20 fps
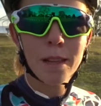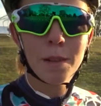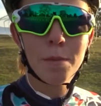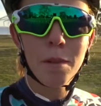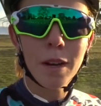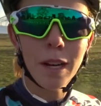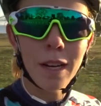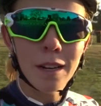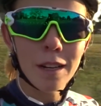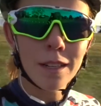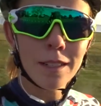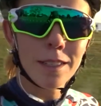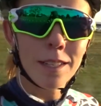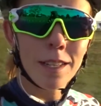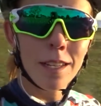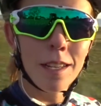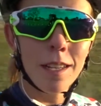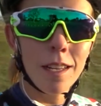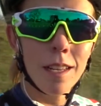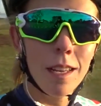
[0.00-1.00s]
it's pretty nice
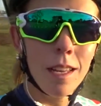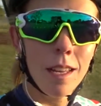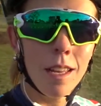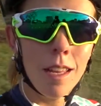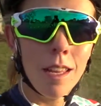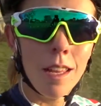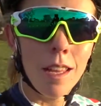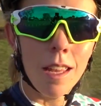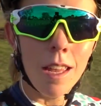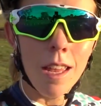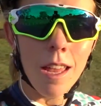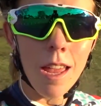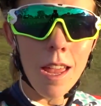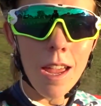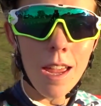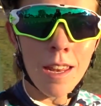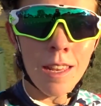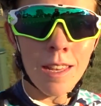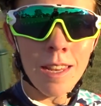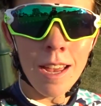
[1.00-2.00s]
here.
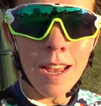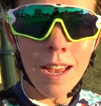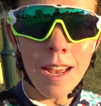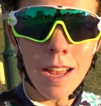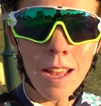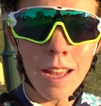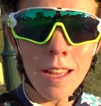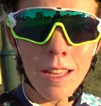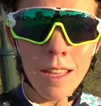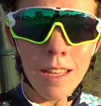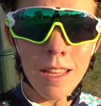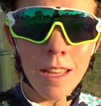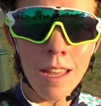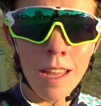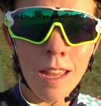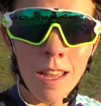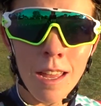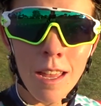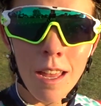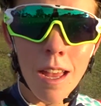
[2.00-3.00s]
And uh,
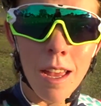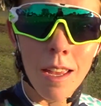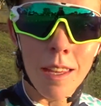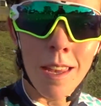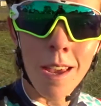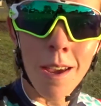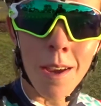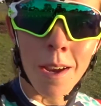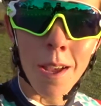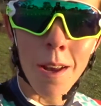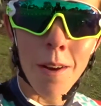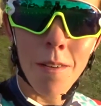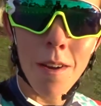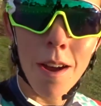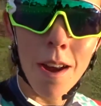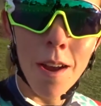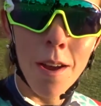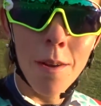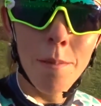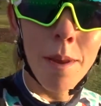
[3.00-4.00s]
yeah, gonna
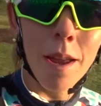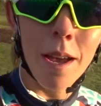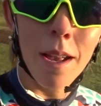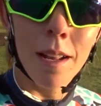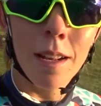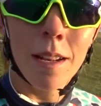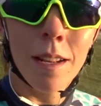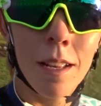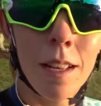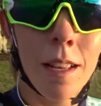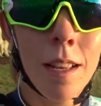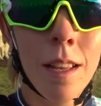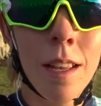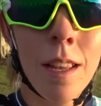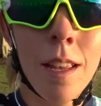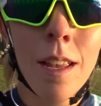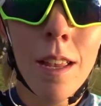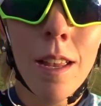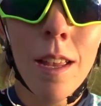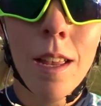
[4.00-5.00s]
ride home now.
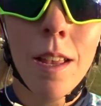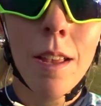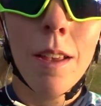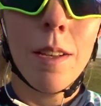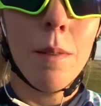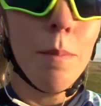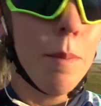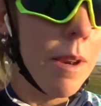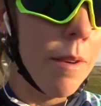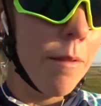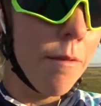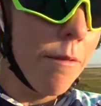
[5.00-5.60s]
It's been